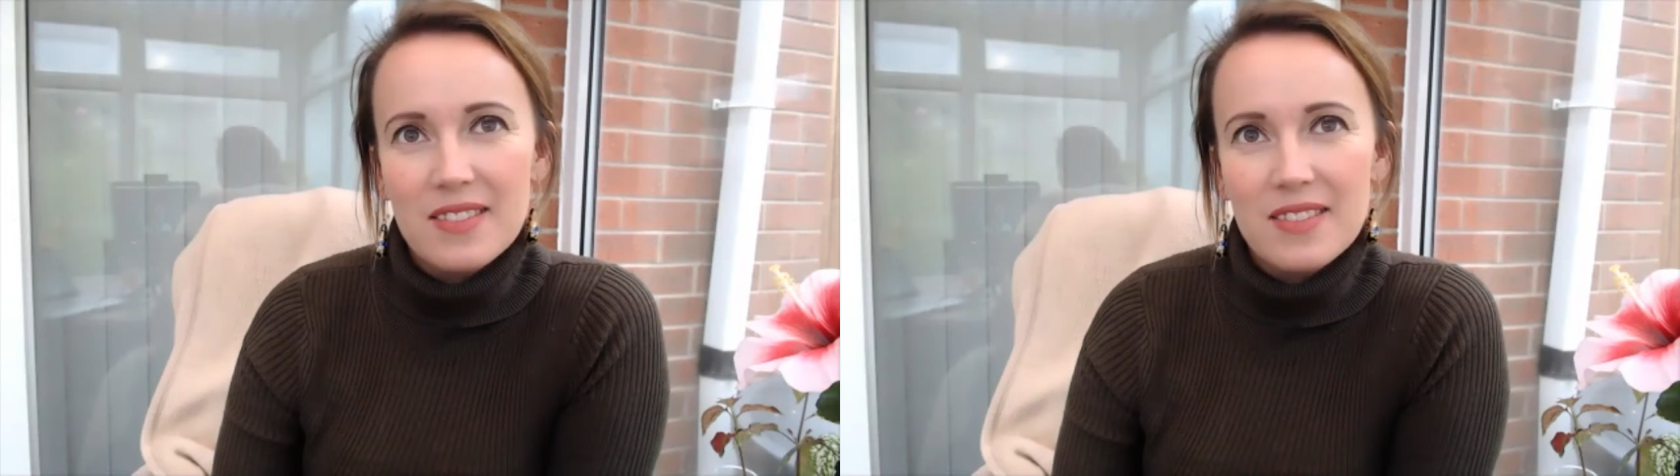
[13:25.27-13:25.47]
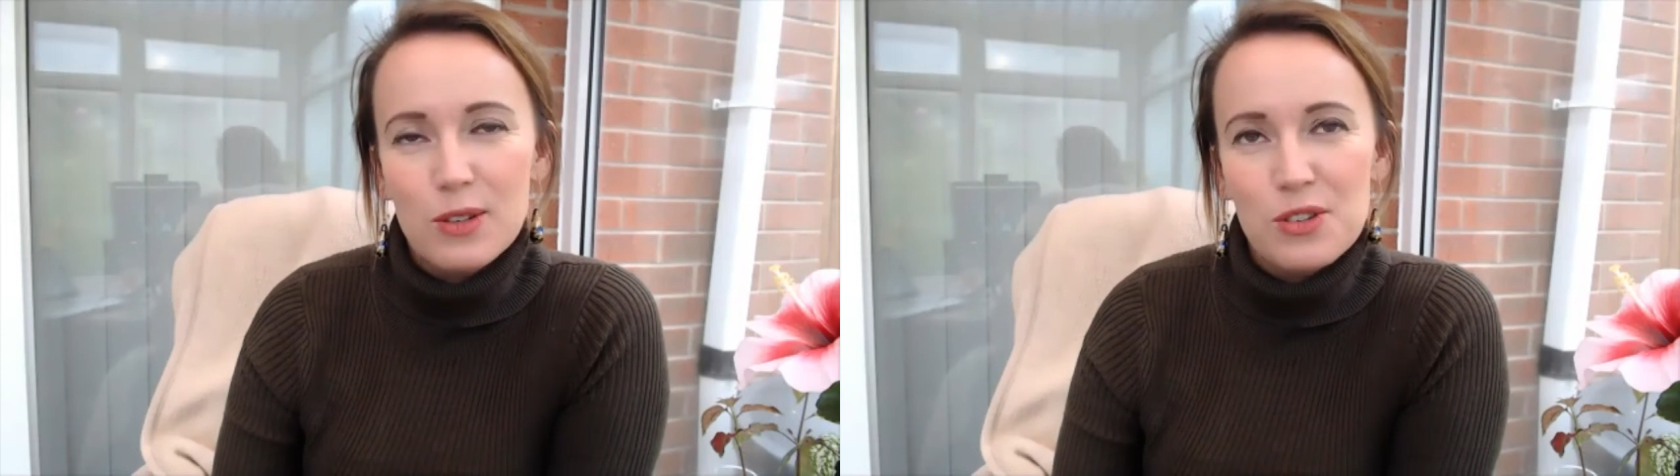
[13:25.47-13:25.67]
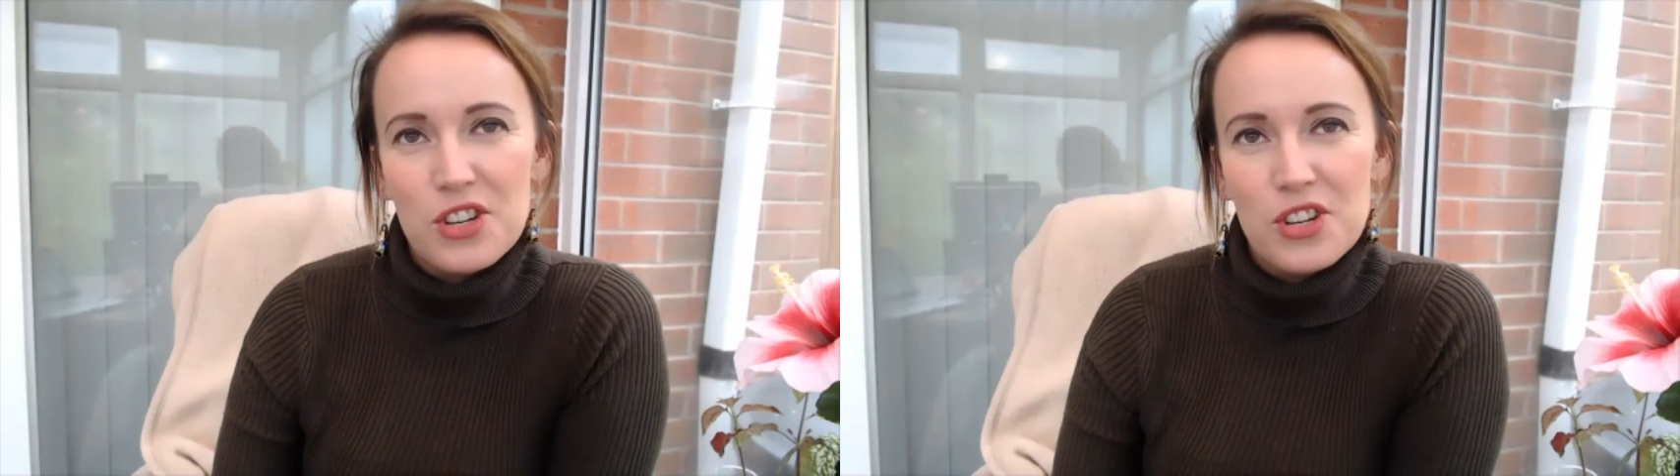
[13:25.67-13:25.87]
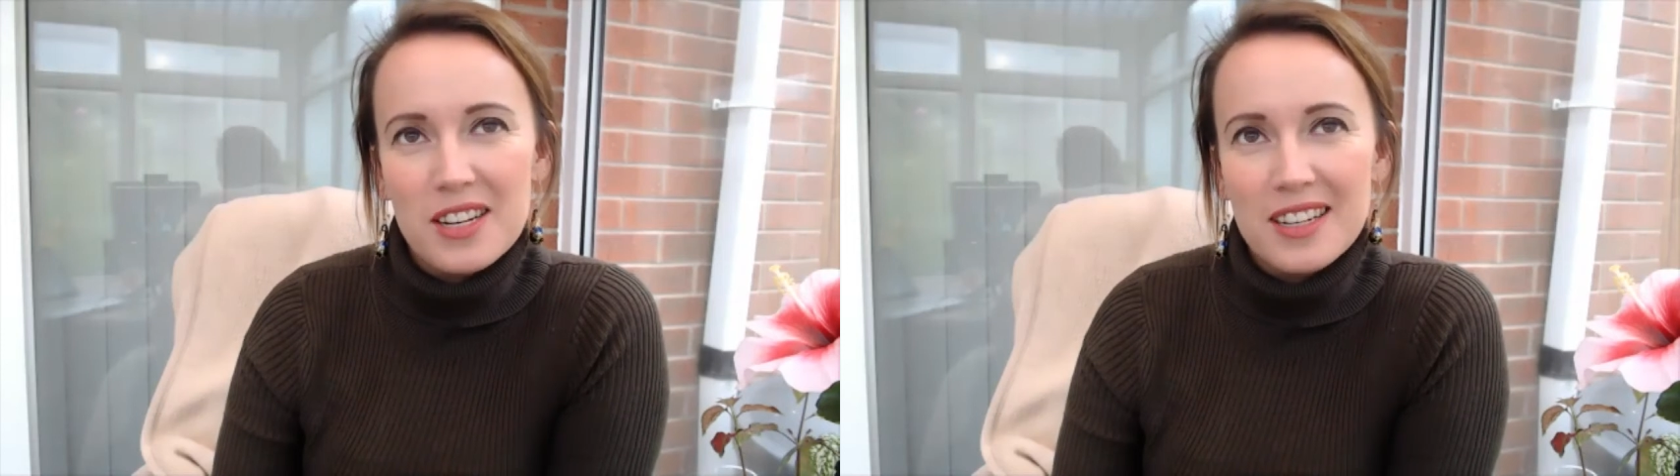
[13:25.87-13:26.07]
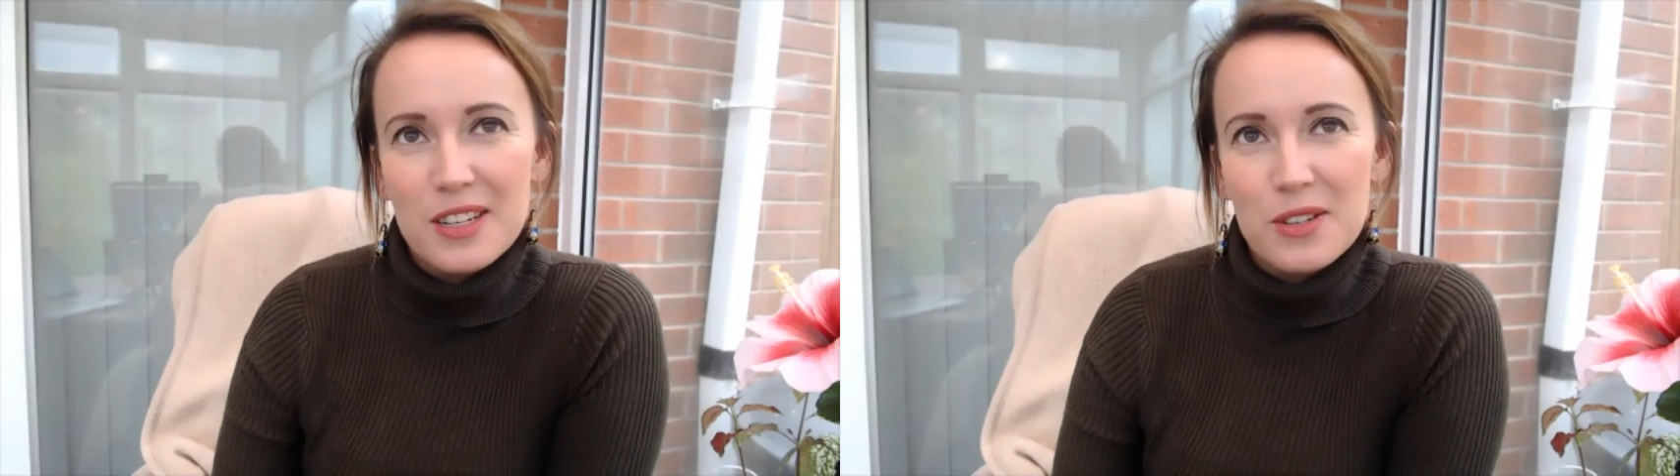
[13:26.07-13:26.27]
your
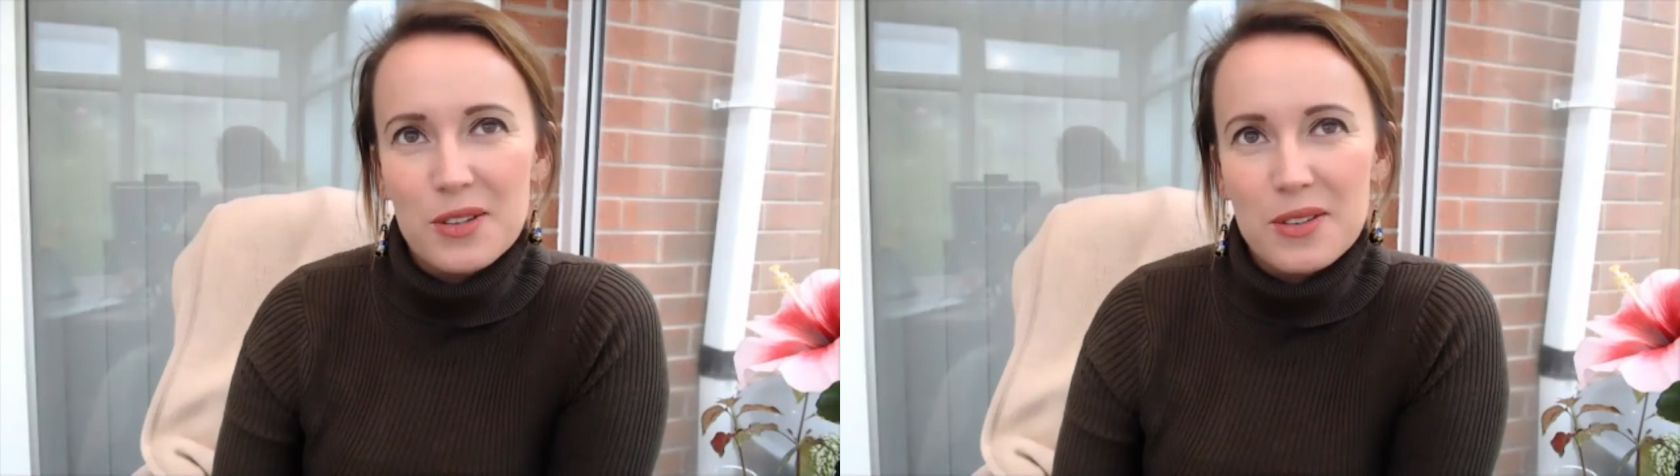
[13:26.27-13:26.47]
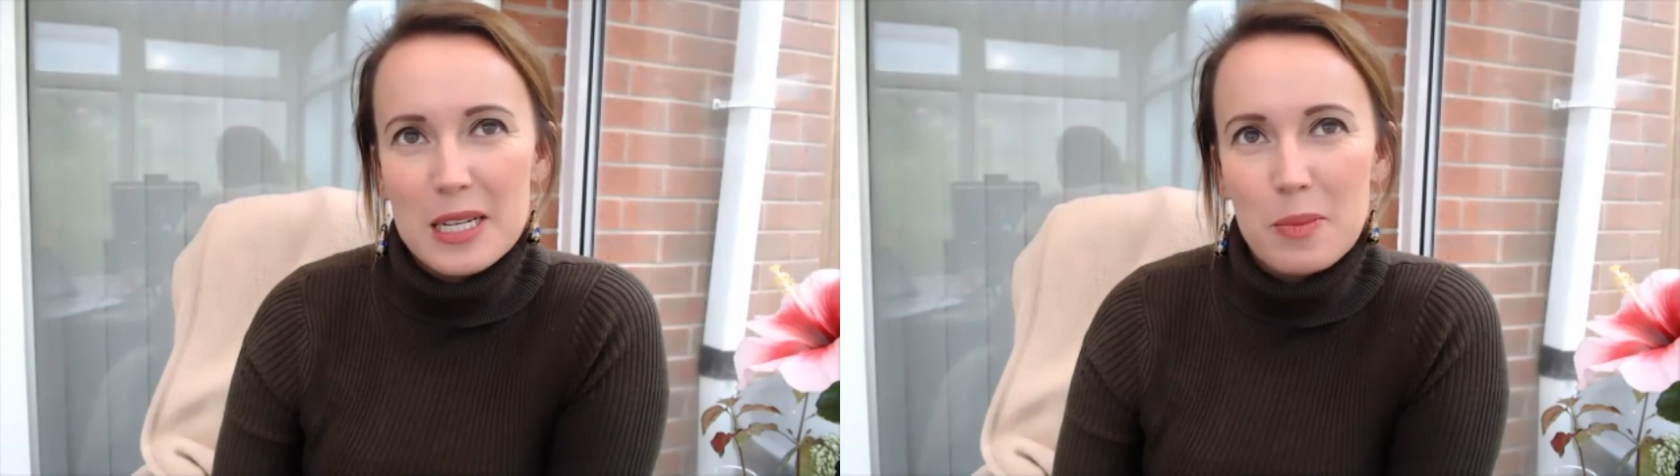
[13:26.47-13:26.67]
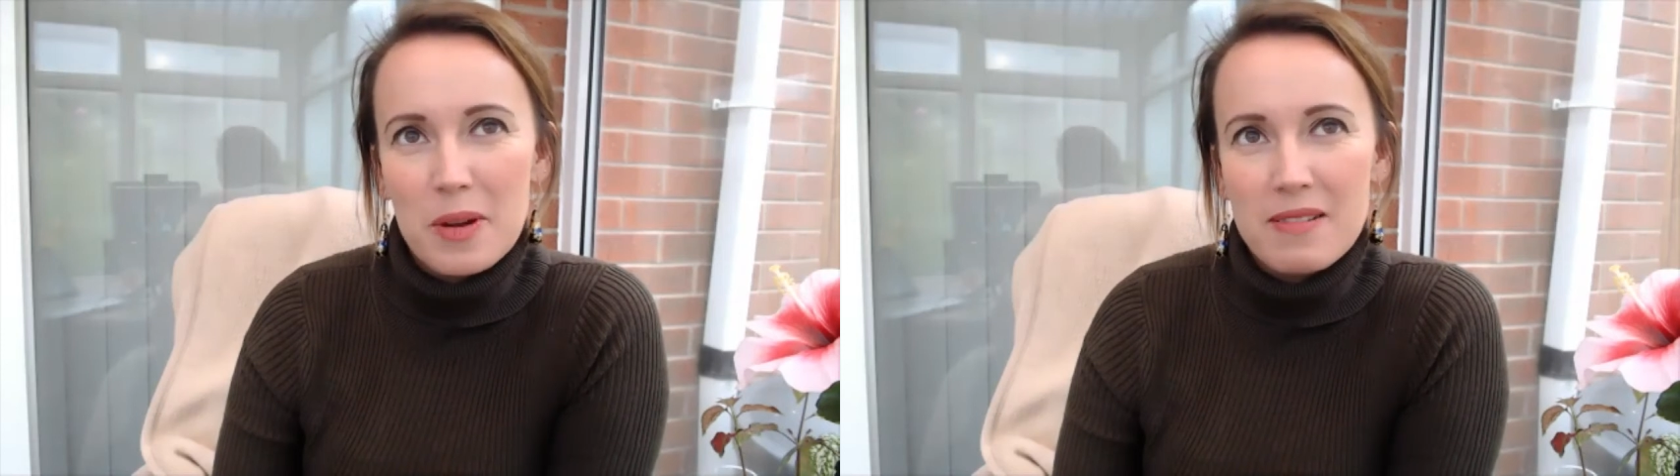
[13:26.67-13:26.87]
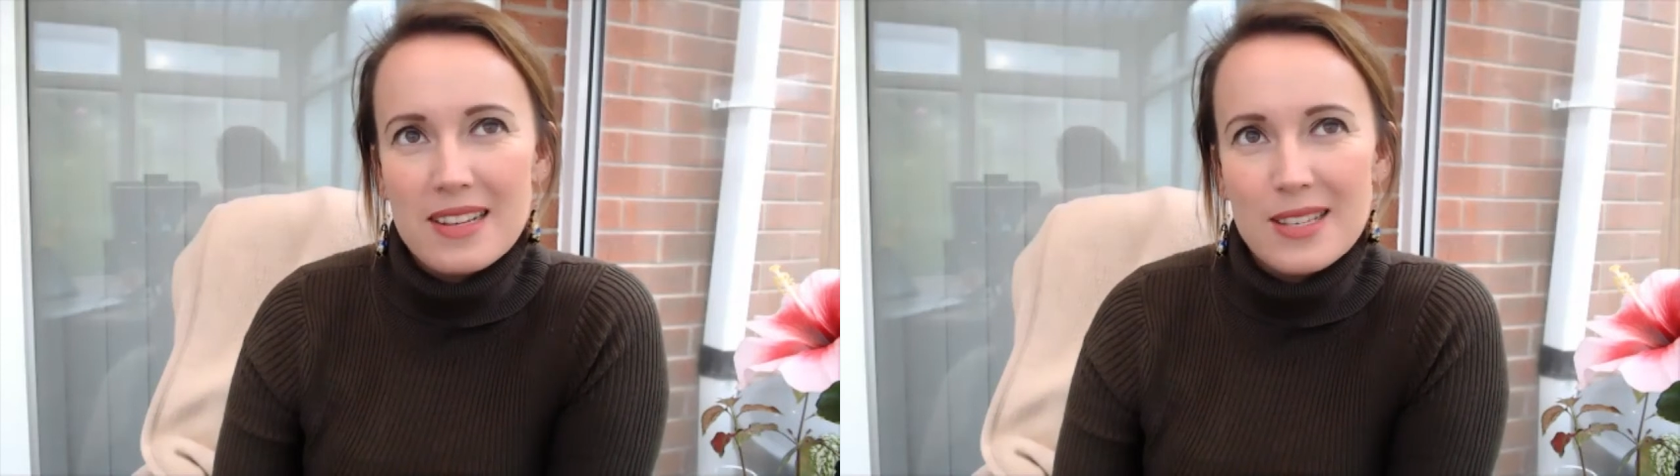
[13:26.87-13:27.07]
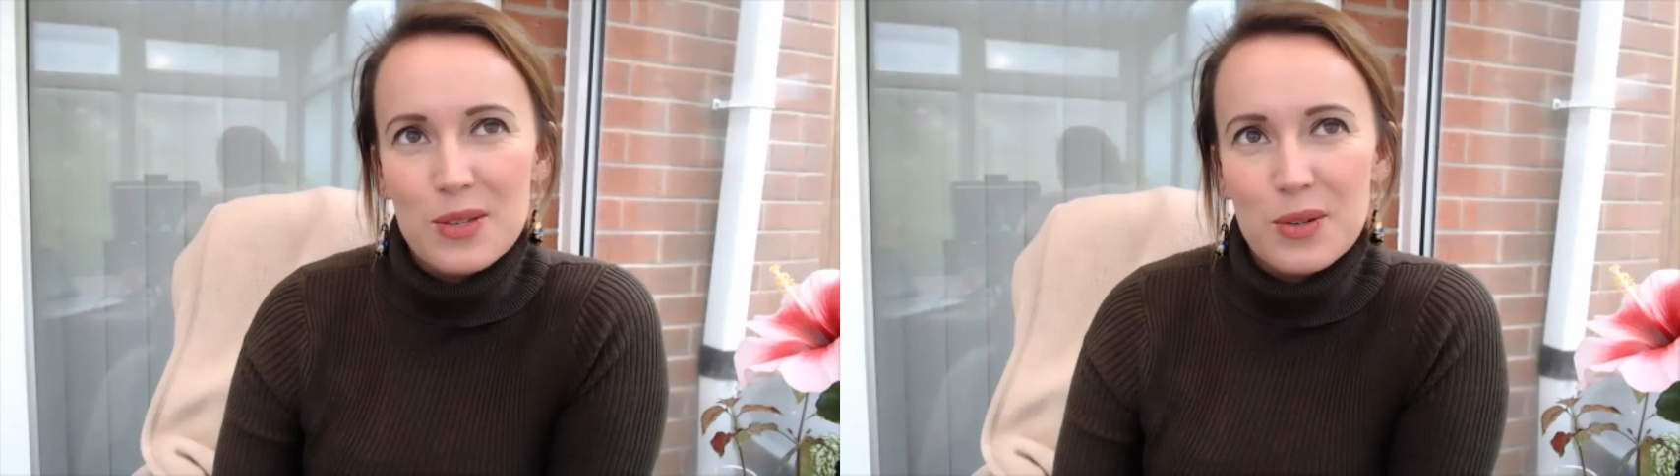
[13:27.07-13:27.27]
journey and your
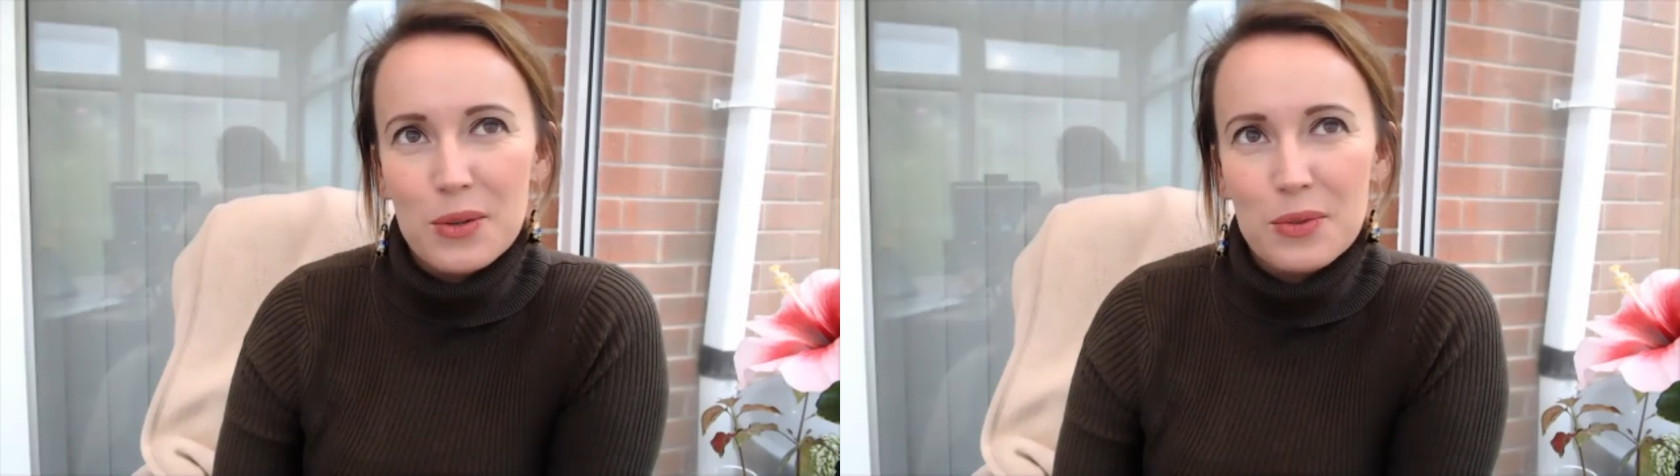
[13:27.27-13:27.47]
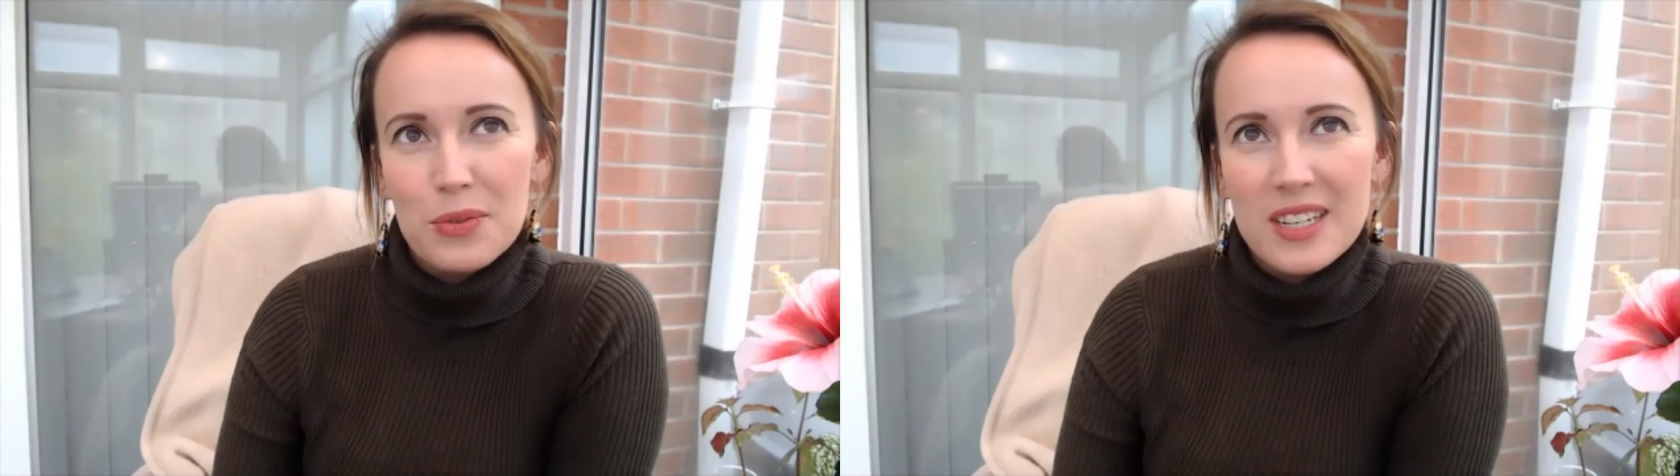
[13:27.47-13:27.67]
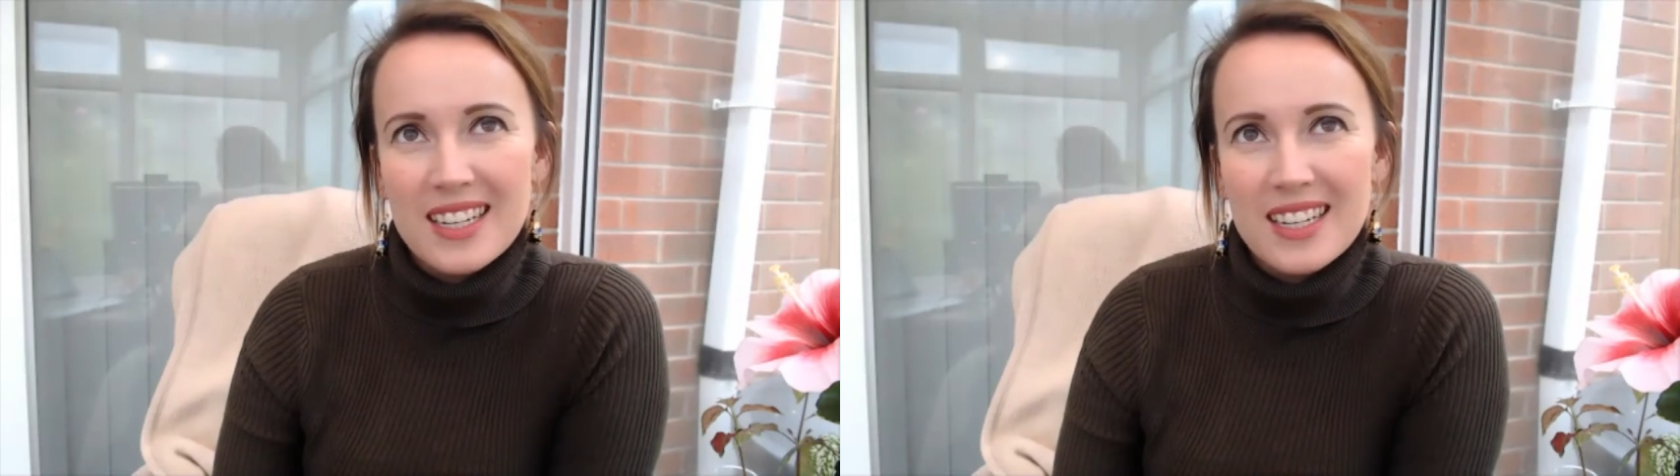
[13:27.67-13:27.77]
experience sort of